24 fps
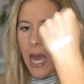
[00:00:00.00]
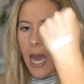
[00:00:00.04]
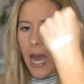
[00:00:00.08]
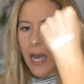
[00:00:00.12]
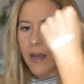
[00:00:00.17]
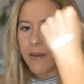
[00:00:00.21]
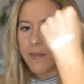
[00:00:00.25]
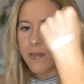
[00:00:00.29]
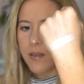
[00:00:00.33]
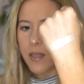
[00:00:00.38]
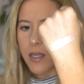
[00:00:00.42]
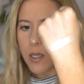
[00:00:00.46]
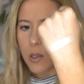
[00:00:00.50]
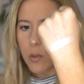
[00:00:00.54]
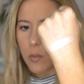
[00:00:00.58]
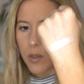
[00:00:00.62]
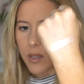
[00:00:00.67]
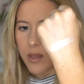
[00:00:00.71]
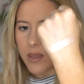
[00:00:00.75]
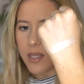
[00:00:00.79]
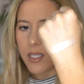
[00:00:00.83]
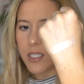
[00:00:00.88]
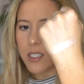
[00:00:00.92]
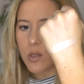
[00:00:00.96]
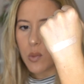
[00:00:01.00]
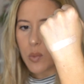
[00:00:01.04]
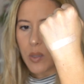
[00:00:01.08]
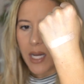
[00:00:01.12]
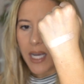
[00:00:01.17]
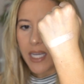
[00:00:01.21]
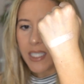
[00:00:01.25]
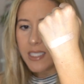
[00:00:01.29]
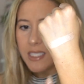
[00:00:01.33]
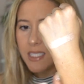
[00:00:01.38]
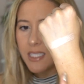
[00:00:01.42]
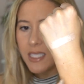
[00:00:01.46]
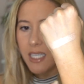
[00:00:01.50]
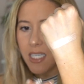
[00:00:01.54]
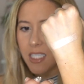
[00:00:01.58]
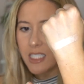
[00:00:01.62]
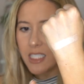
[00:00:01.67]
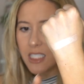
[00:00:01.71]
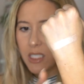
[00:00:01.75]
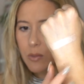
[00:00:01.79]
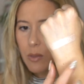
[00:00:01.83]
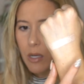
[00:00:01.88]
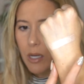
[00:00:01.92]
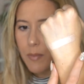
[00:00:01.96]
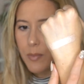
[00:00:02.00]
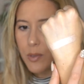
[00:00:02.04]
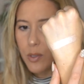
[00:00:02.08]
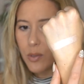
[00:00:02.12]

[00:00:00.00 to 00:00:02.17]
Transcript: I feel like with this, when I did that swipe,